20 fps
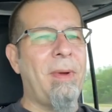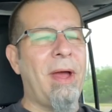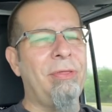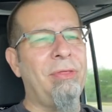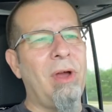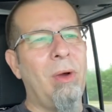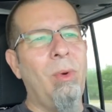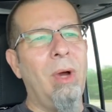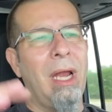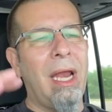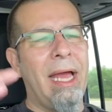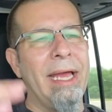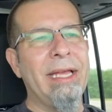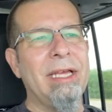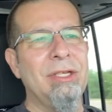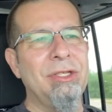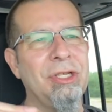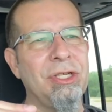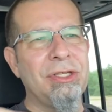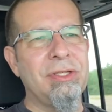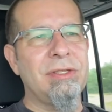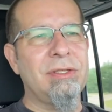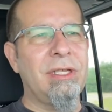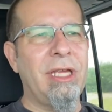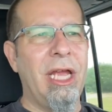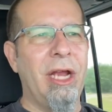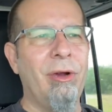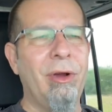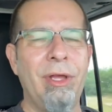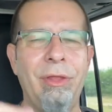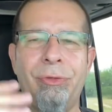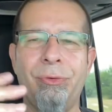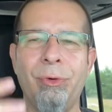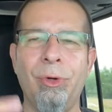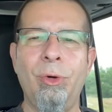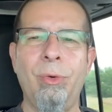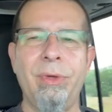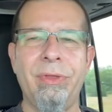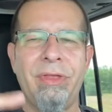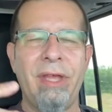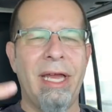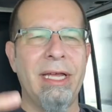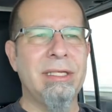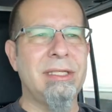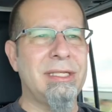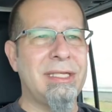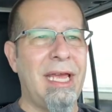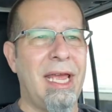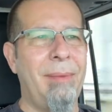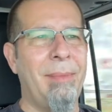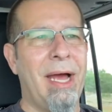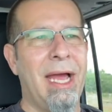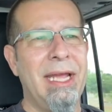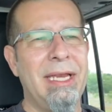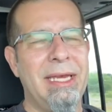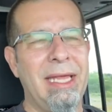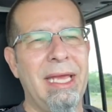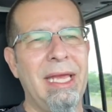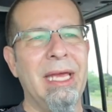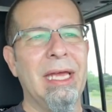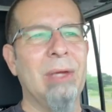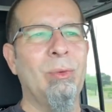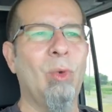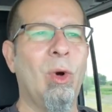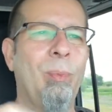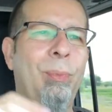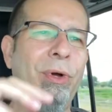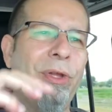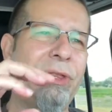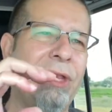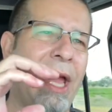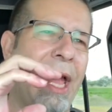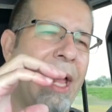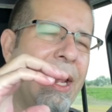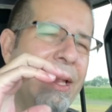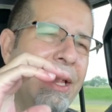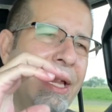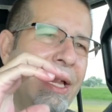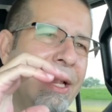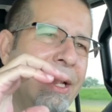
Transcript: I thought, well, I can just carry through with that same idea, and we'll put that